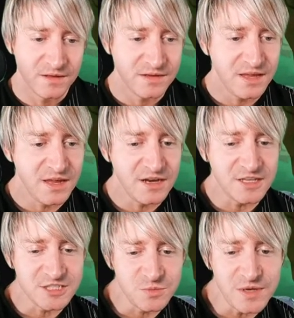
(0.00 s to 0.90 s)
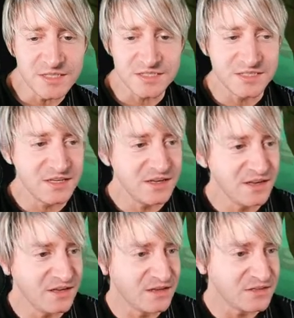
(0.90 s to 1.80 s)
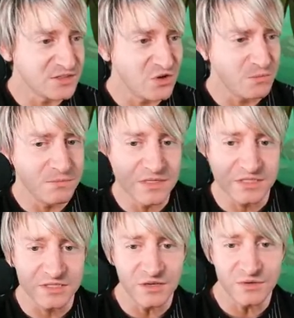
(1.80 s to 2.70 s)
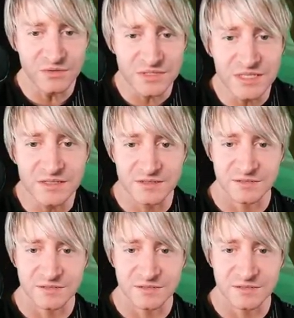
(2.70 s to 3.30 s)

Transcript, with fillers: Get it twisted, don't misuse it.